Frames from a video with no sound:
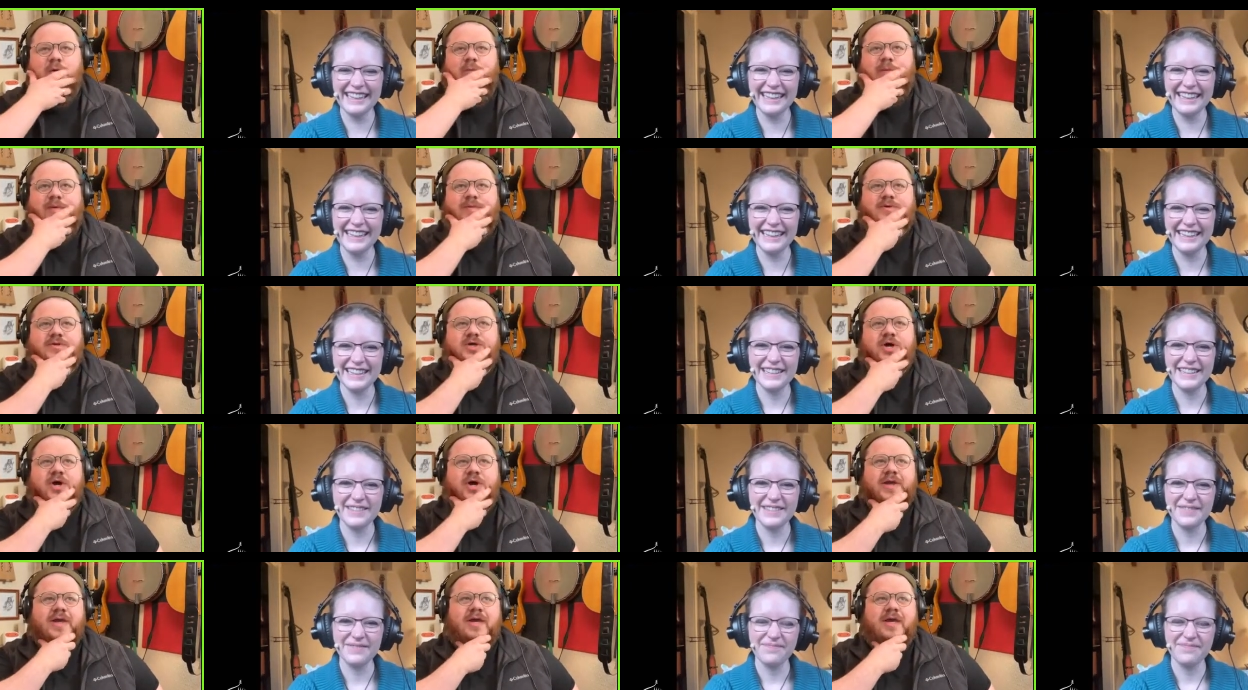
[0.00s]
Speaker 1: We were
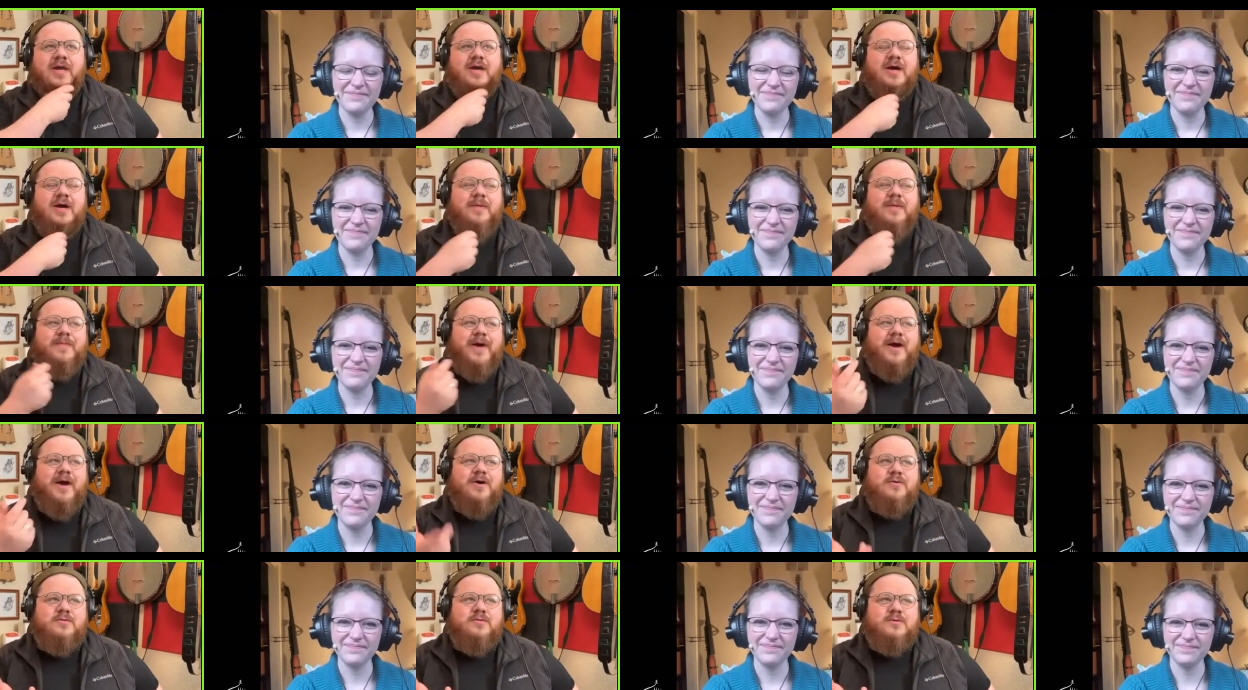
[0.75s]
talking
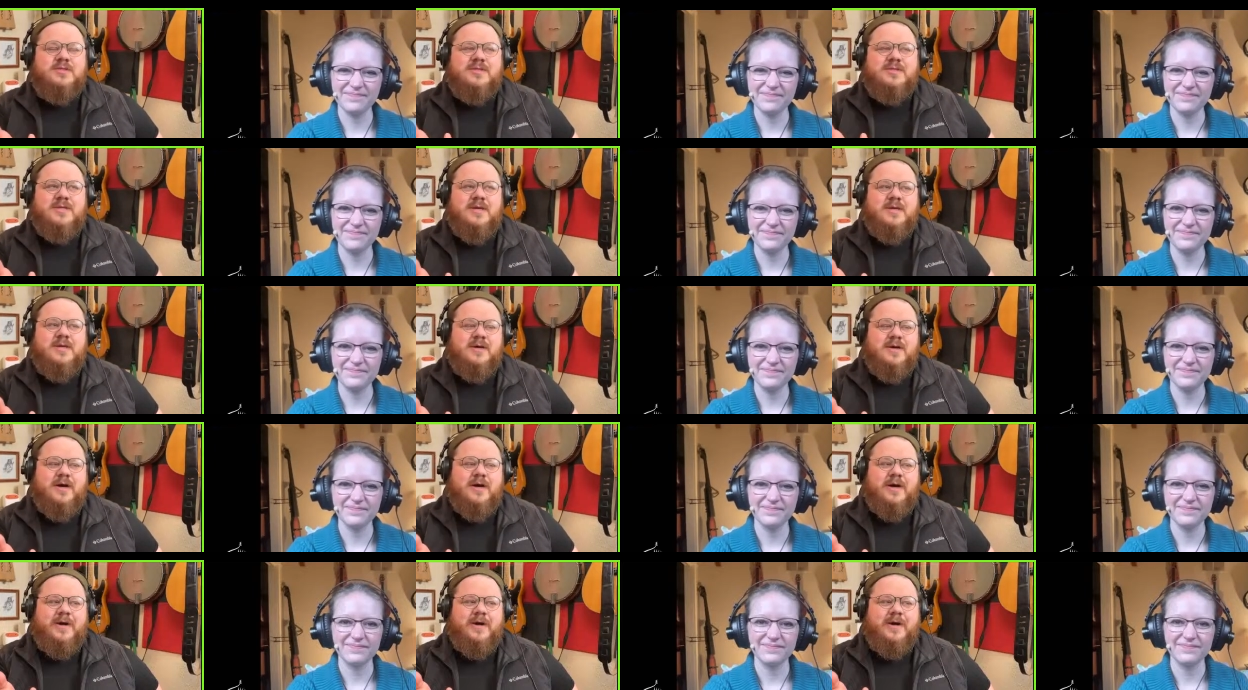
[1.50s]
about.
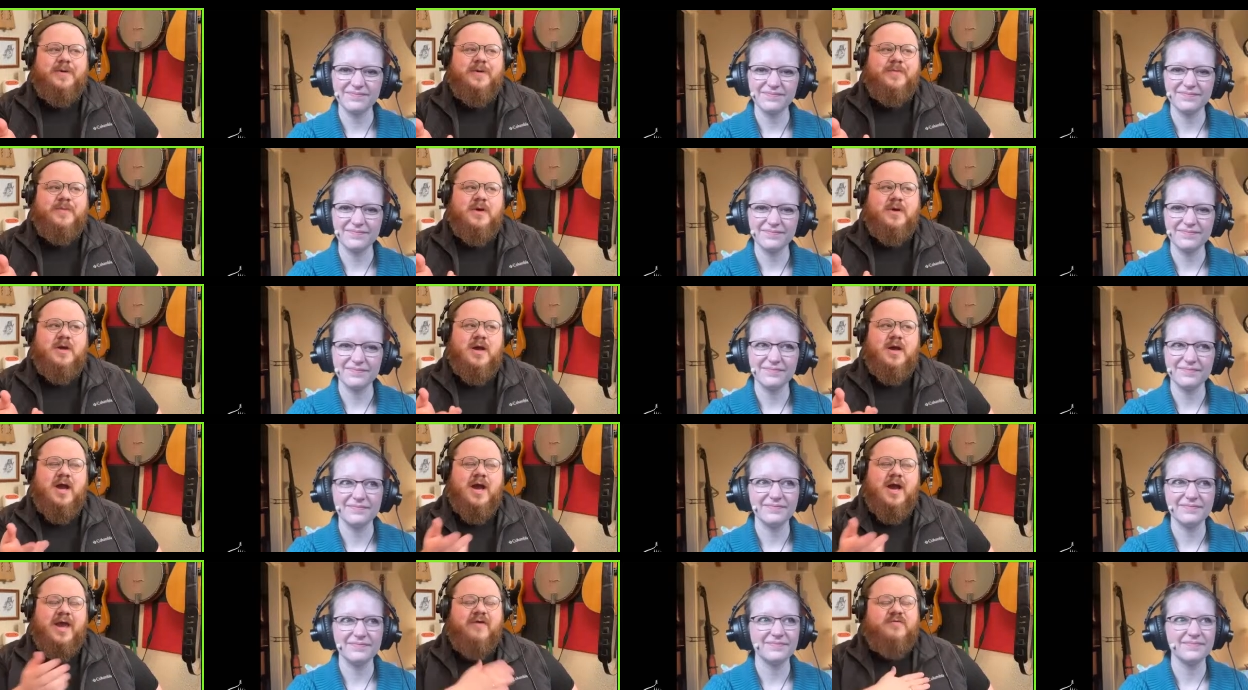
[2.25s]
Um,
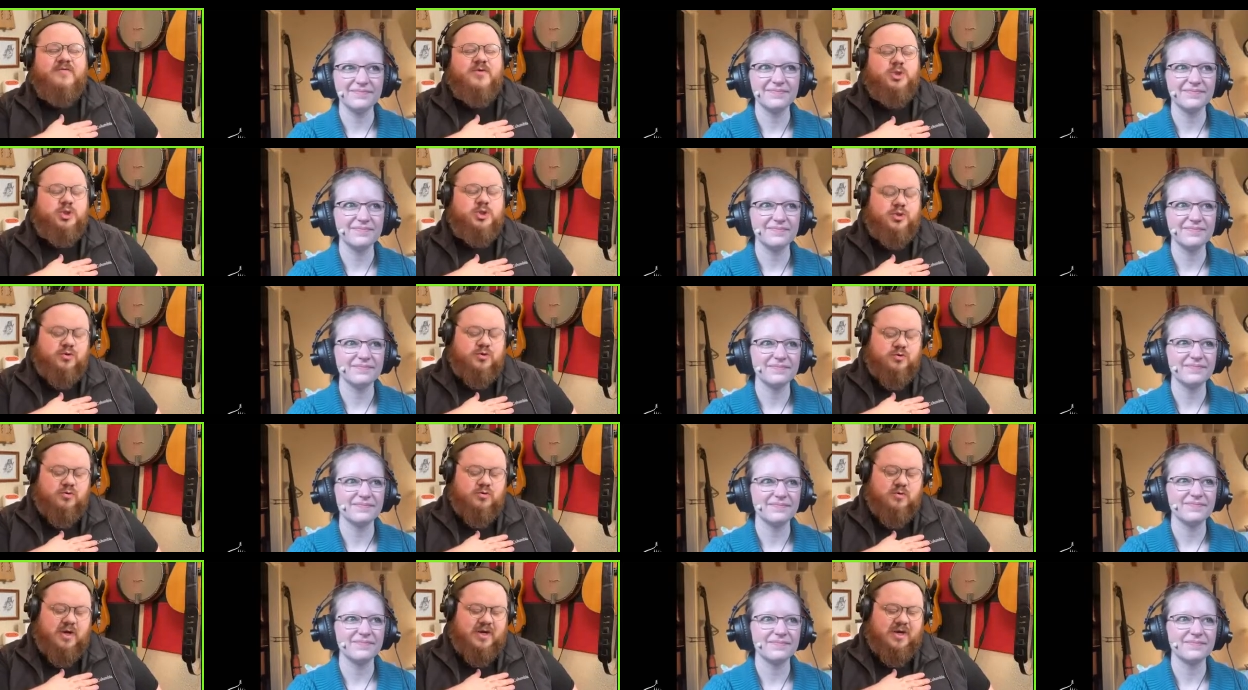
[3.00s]
I have a student
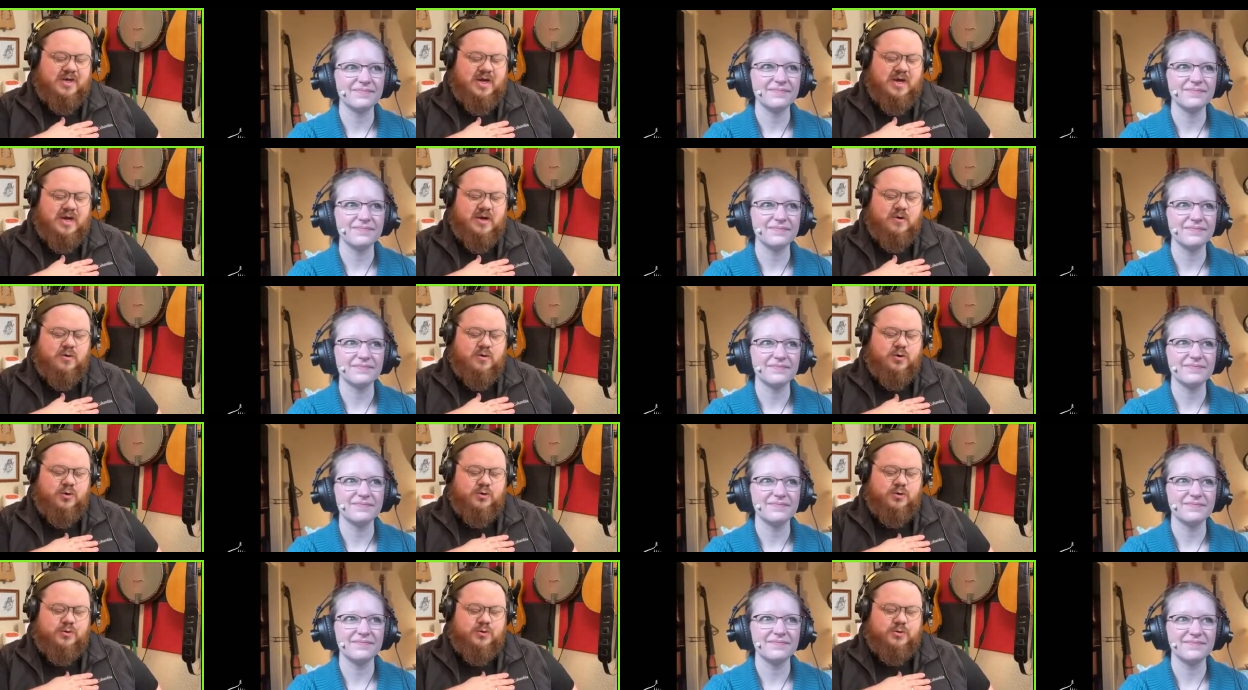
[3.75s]
right now
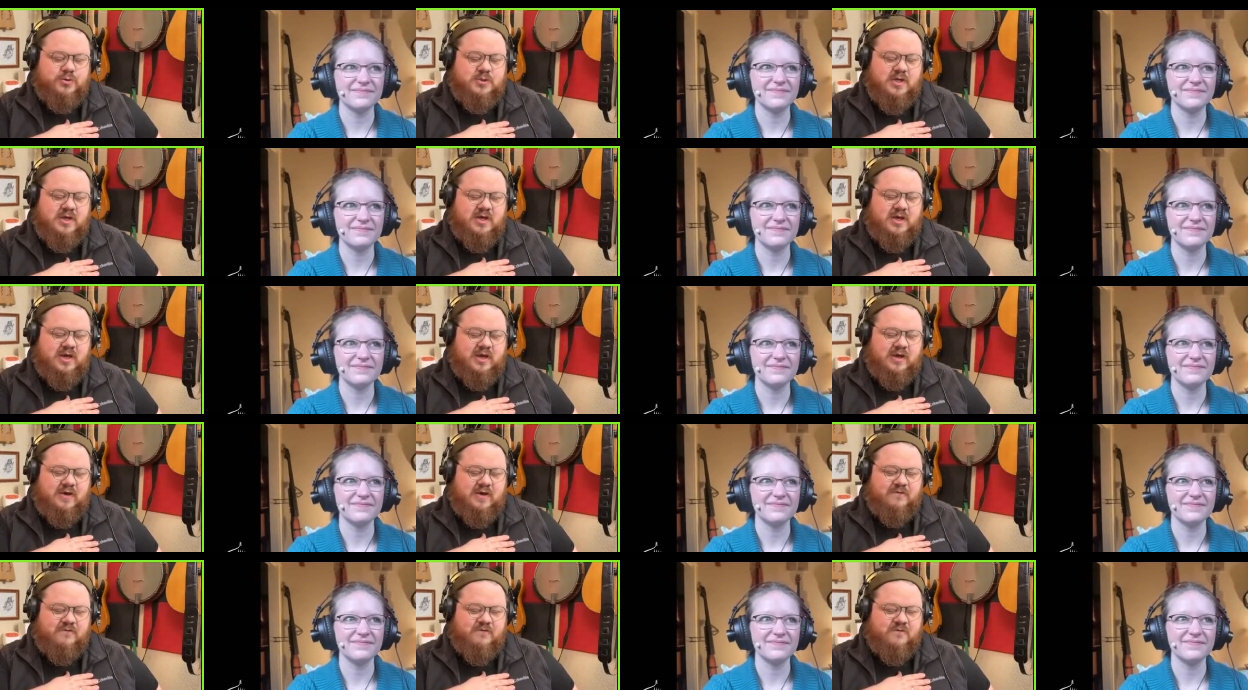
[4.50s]
who's
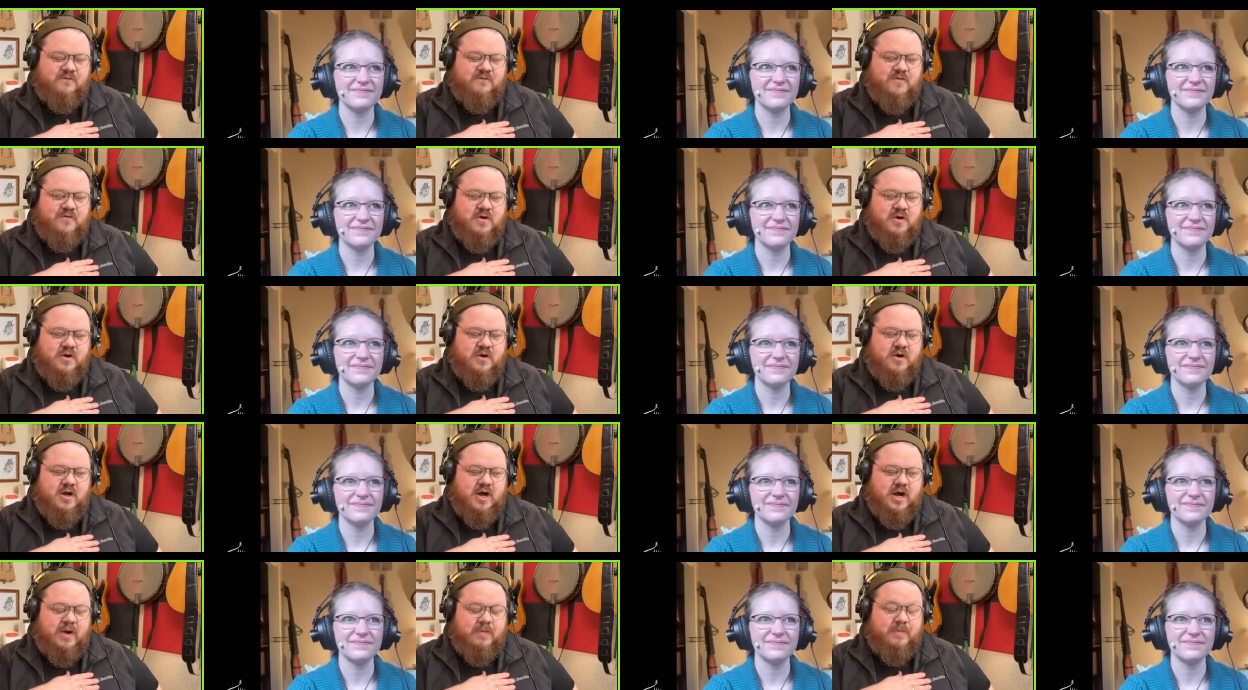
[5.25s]
a
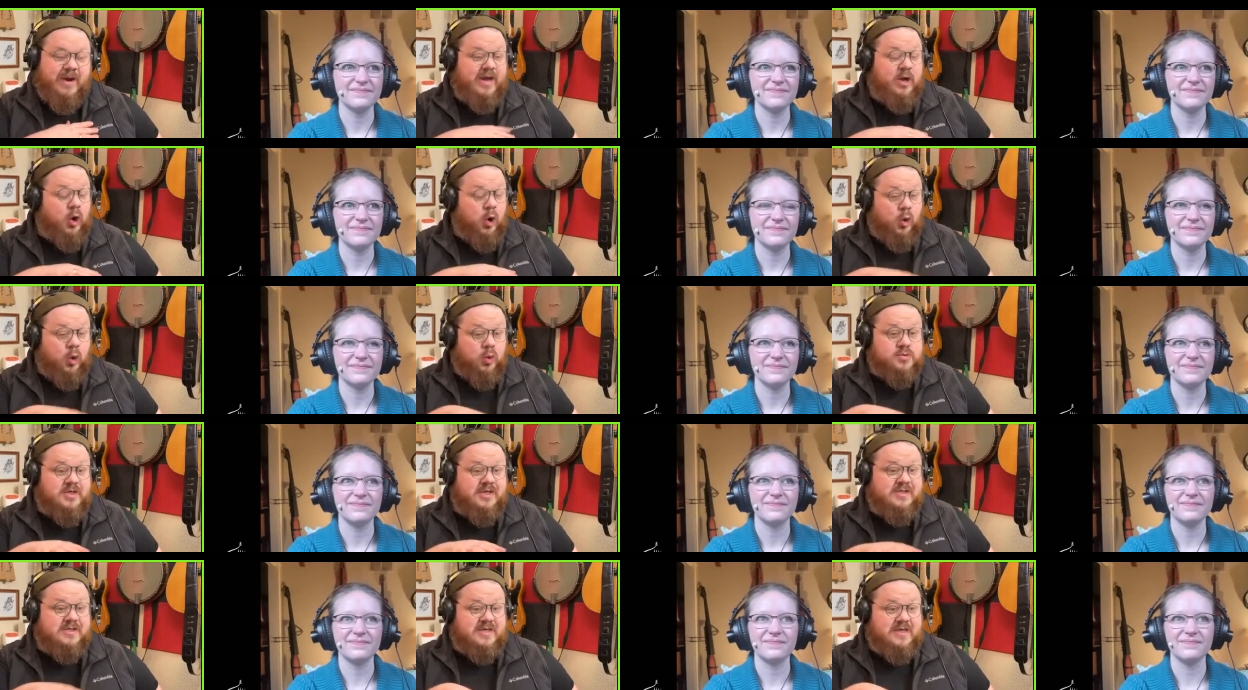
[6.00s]
uh, my
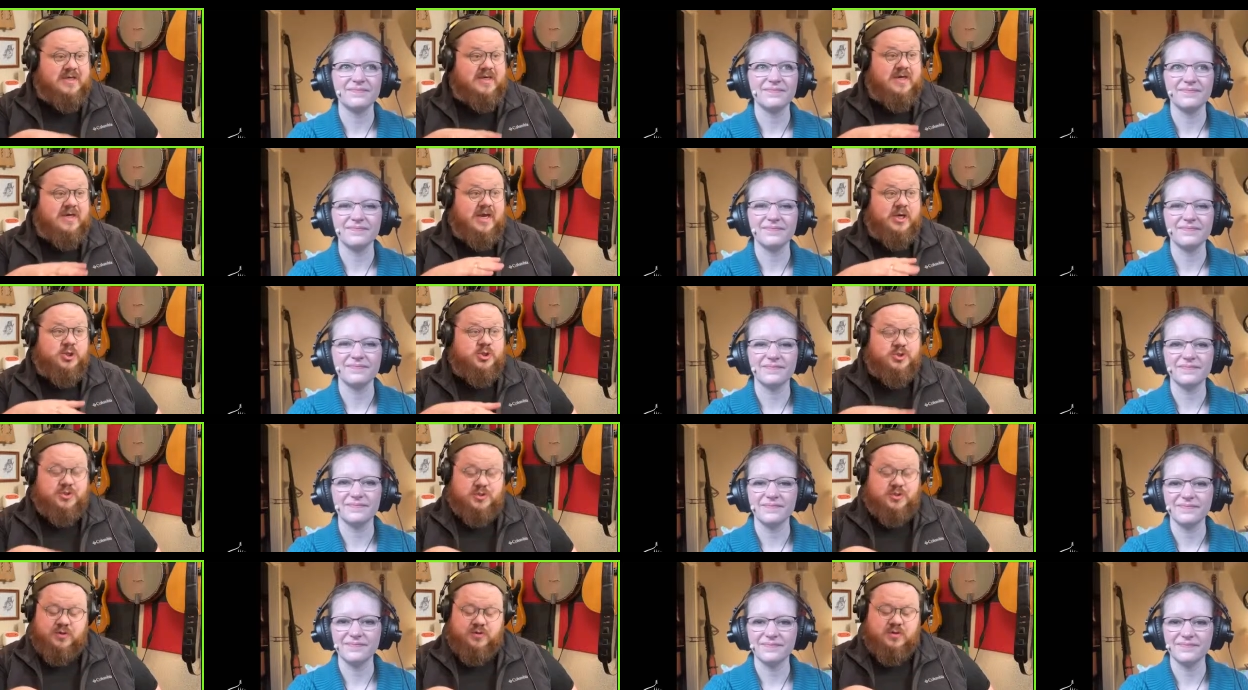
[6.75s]
only teenage
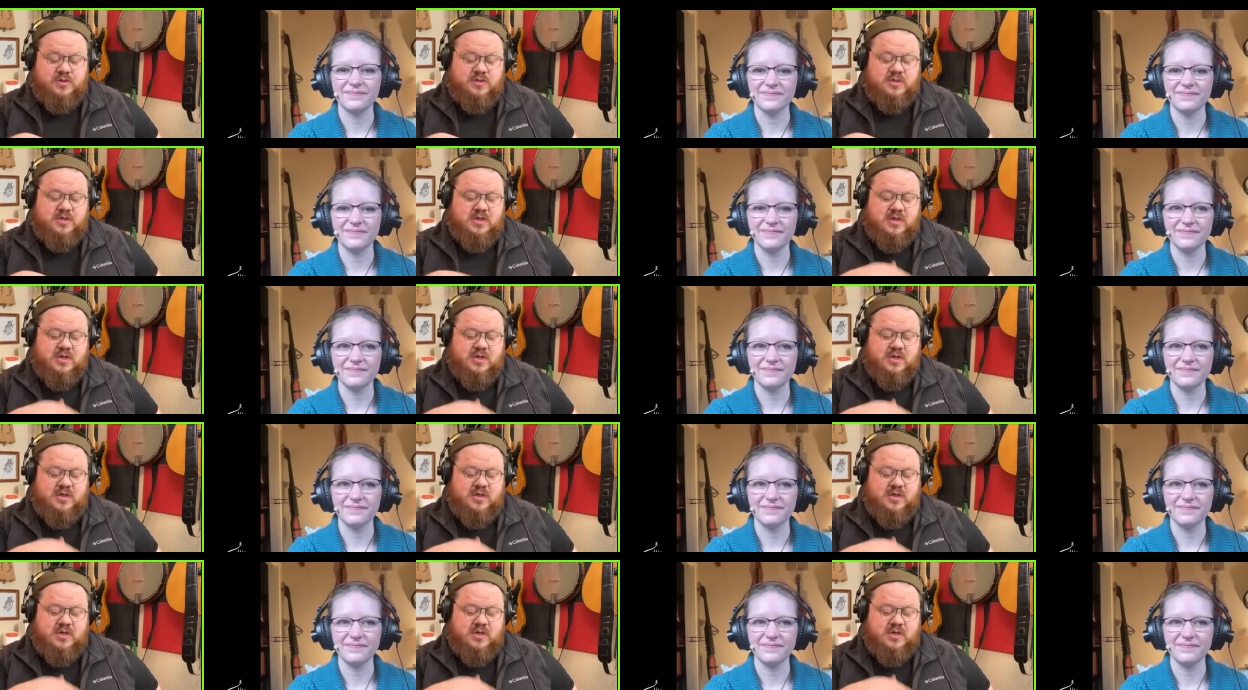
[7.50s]
student.